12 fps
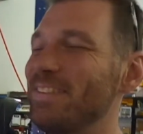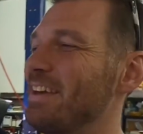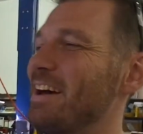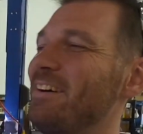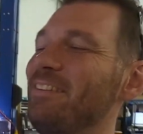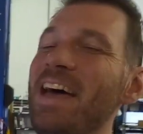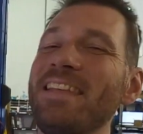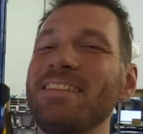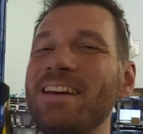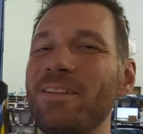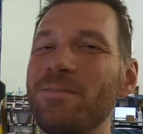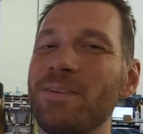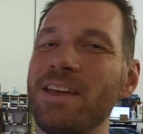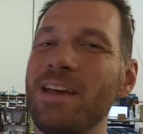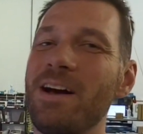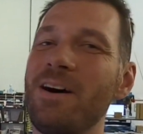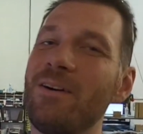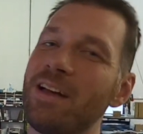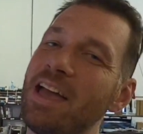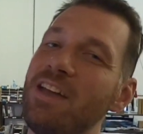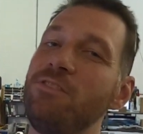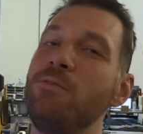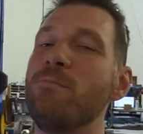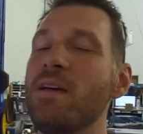So that's another video in
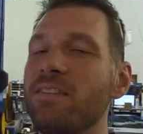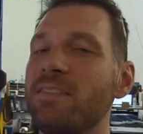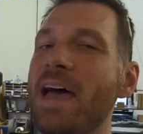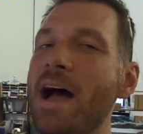case you missed